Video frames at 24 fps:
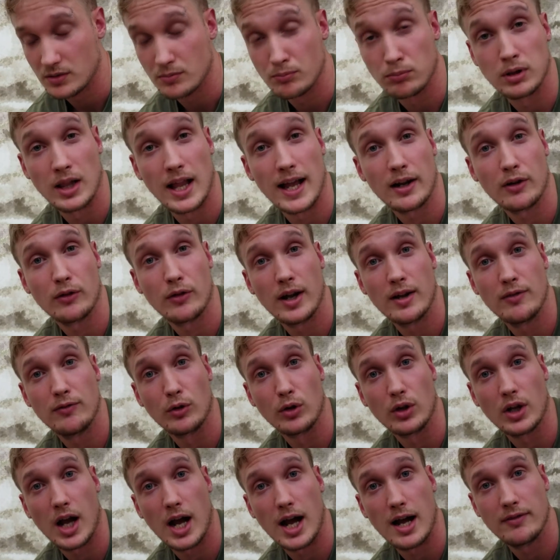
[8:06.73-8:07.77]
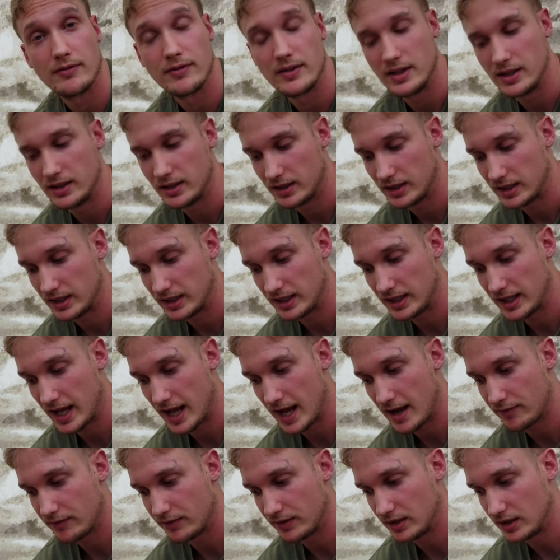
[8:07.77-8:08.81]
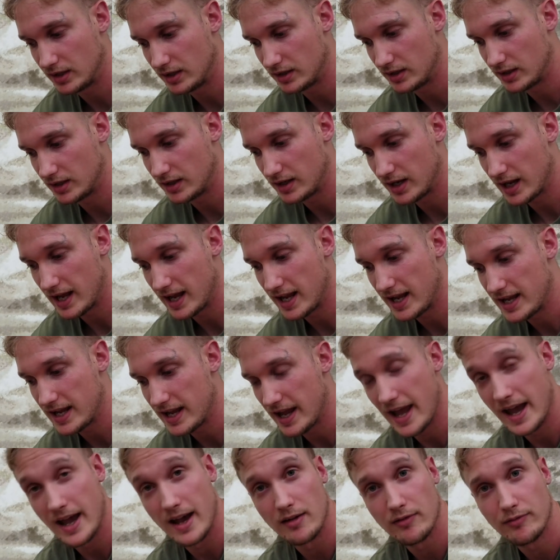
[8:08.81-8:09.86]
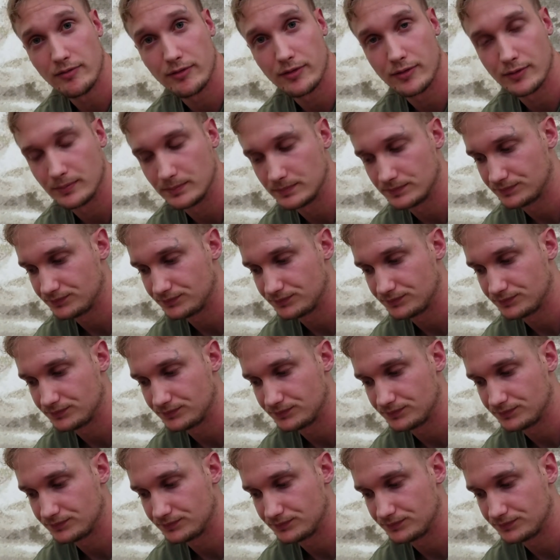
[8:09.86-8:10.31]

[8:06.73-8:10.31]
Black Rifle Coffee, Caffeinated AF.